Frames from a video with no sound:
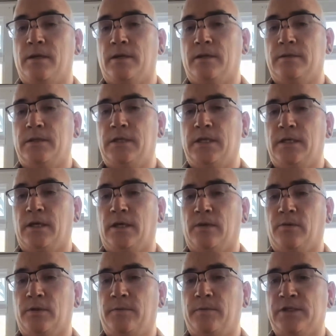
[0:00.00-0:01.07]
Nia, what
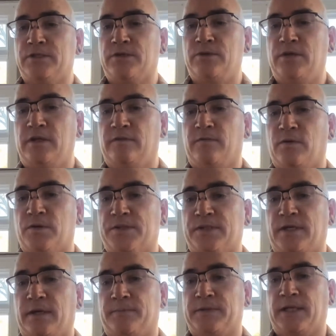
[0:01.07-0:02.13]
about tuning forks to
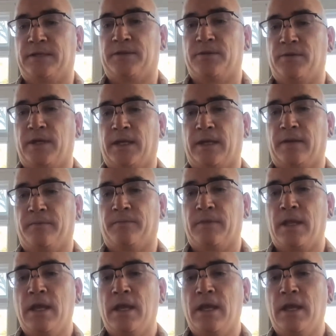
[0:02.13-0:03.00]
update the ring?